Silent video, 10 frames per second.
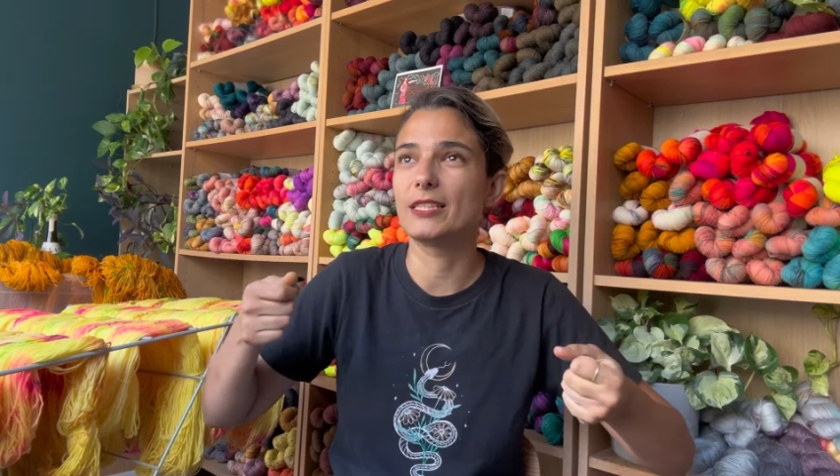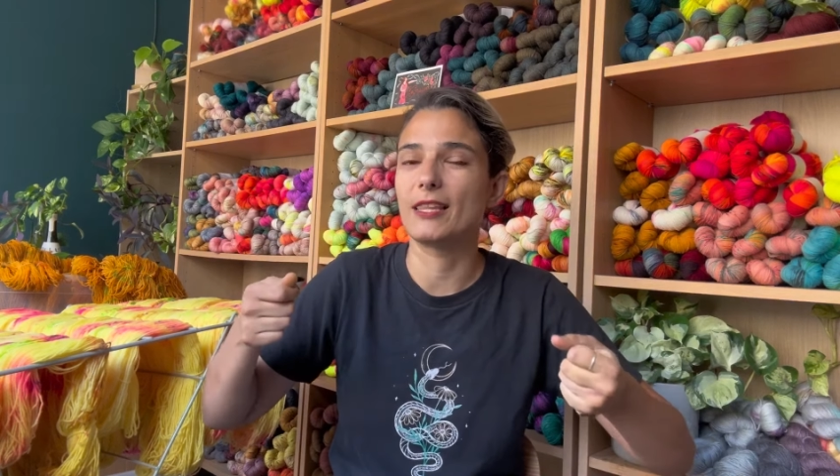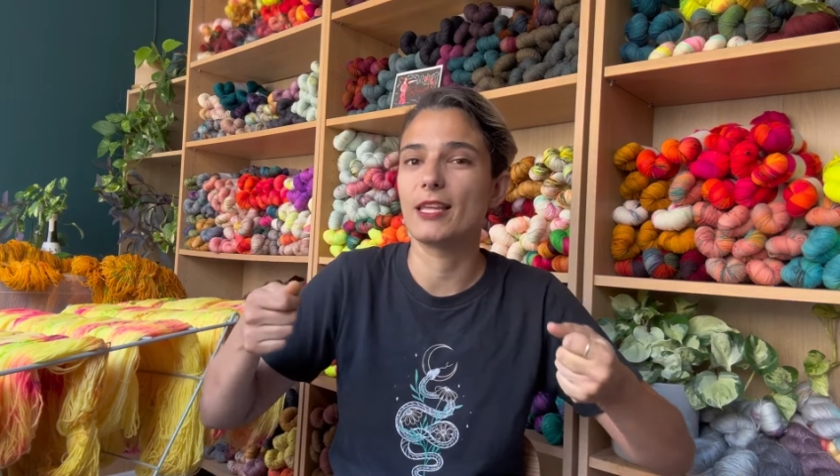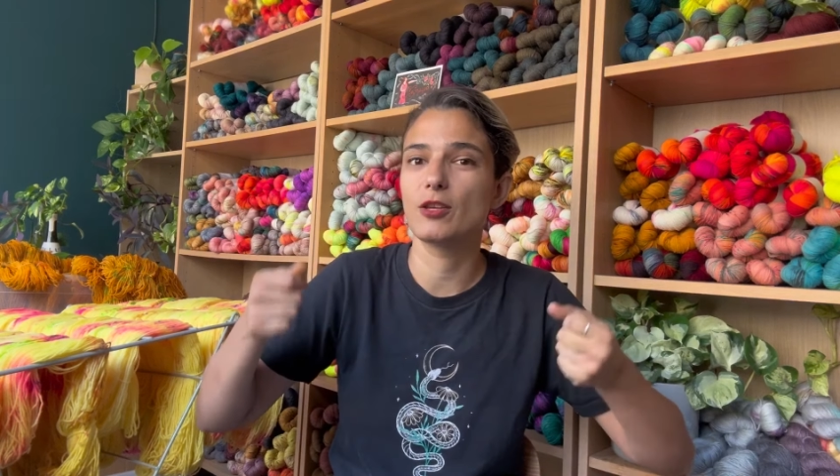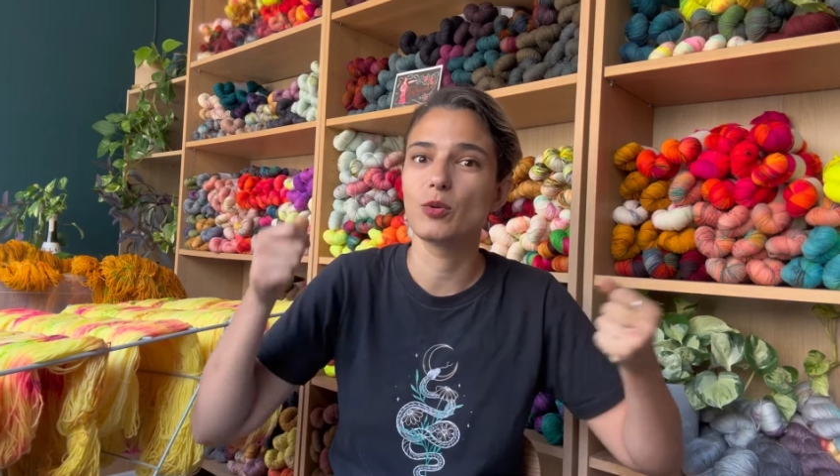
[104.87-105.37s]

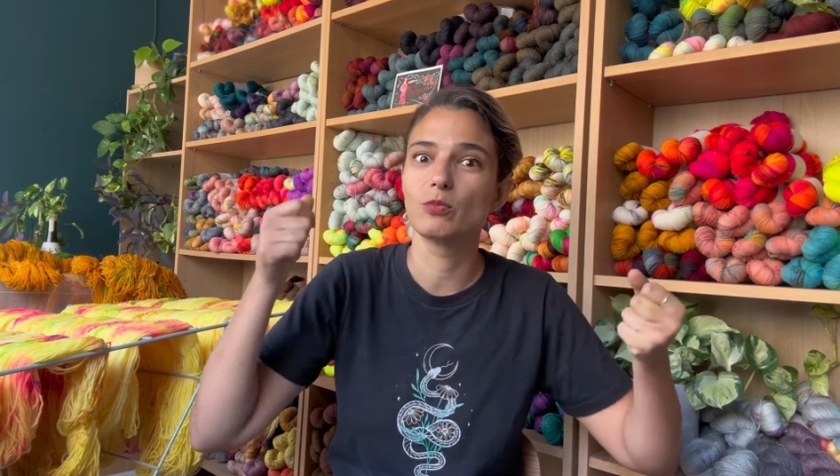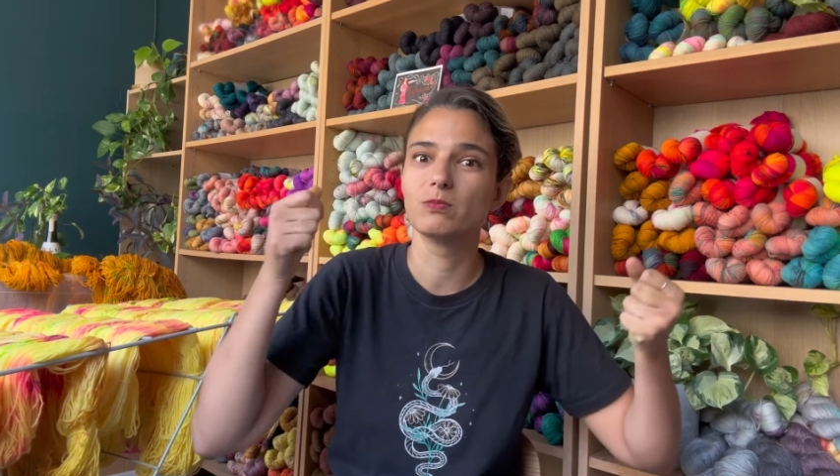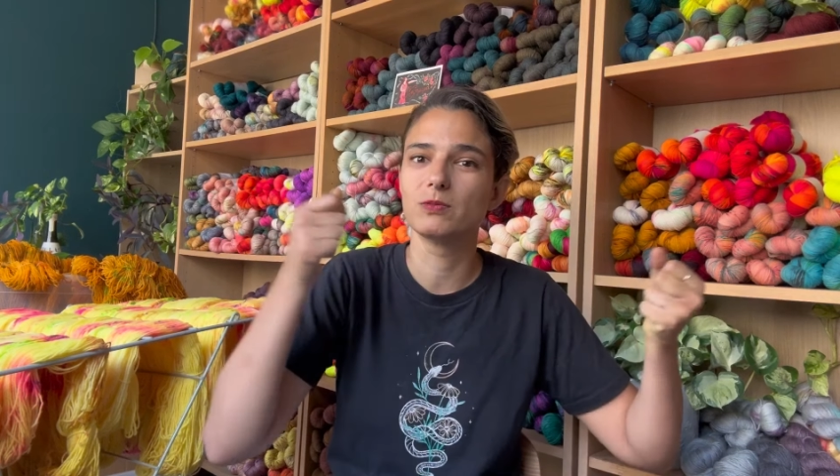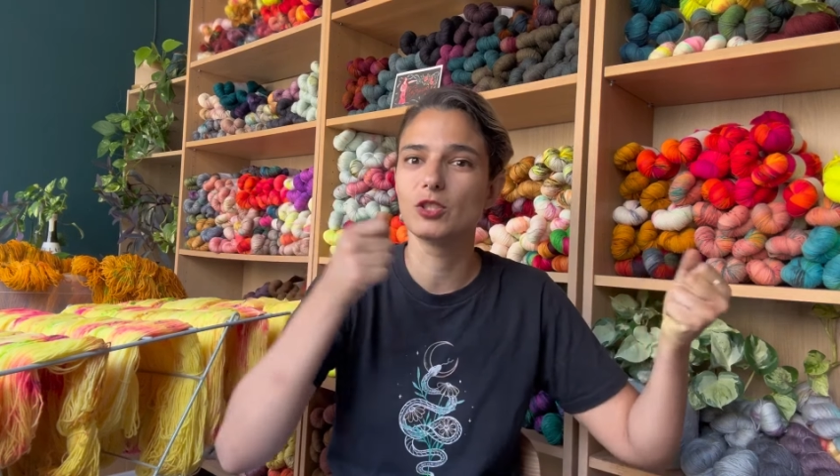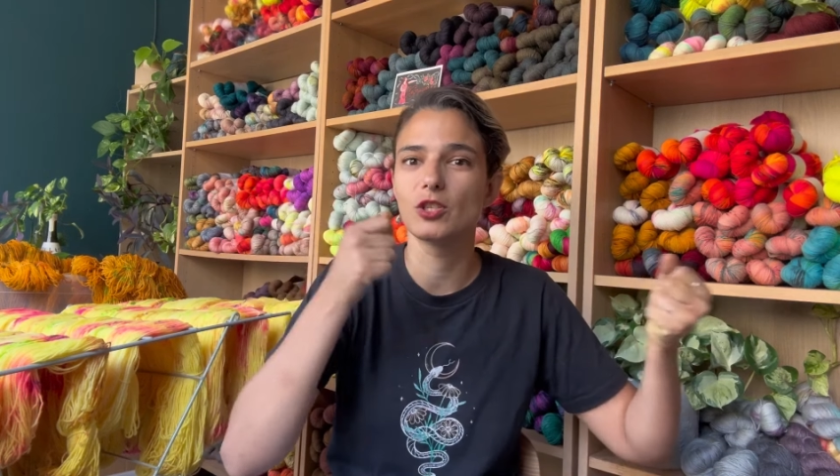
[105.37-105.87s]
and then
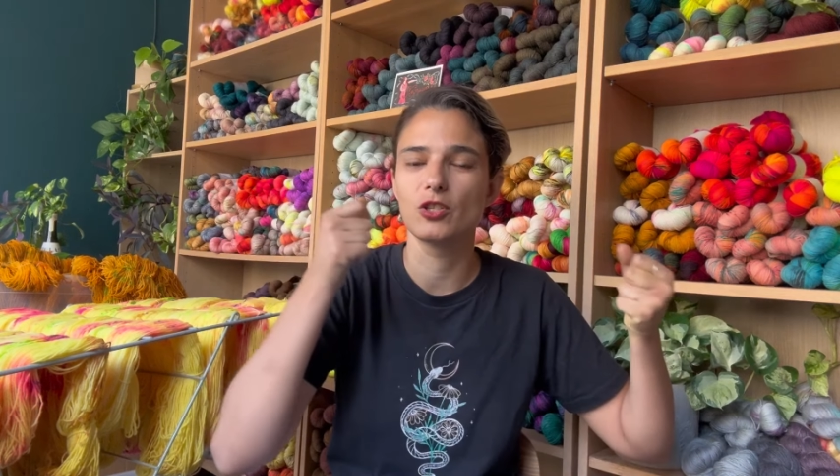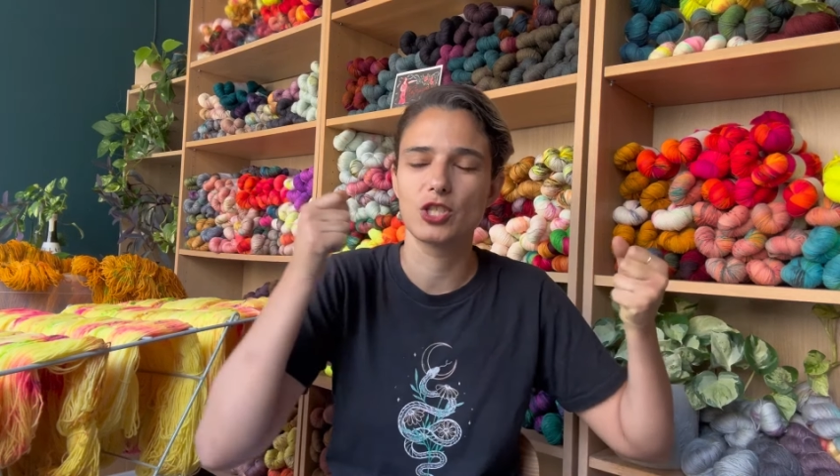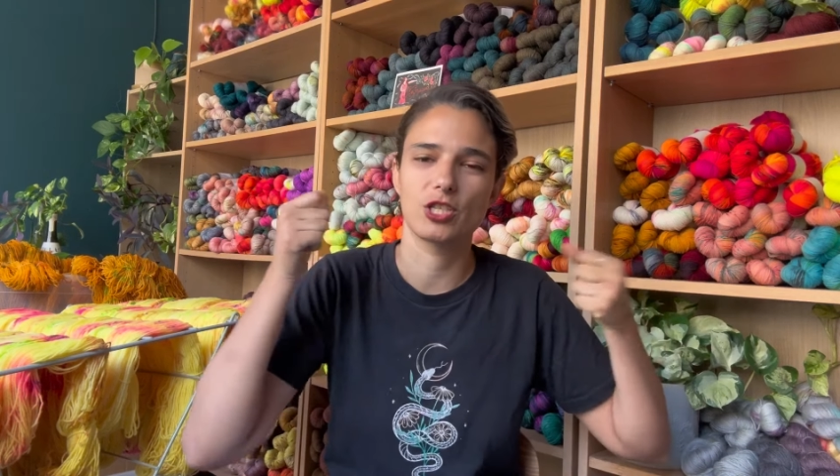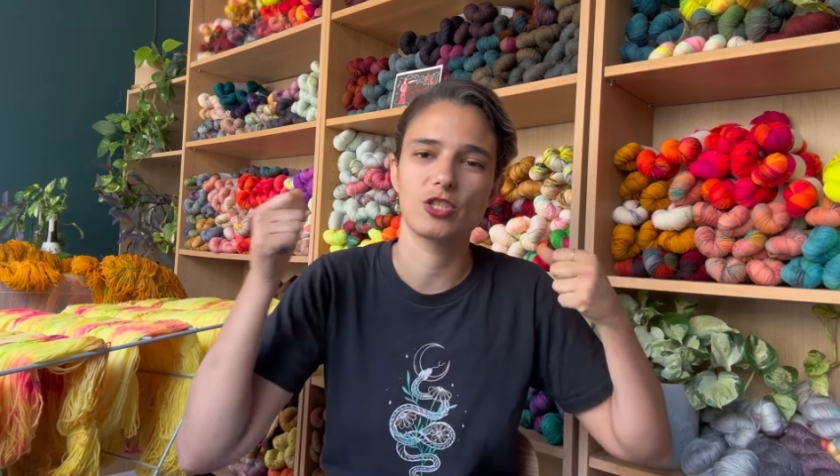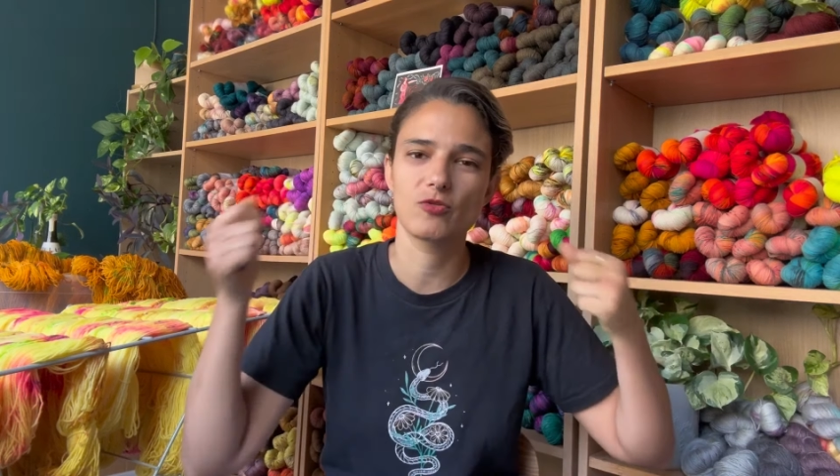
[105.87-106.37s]
you know, just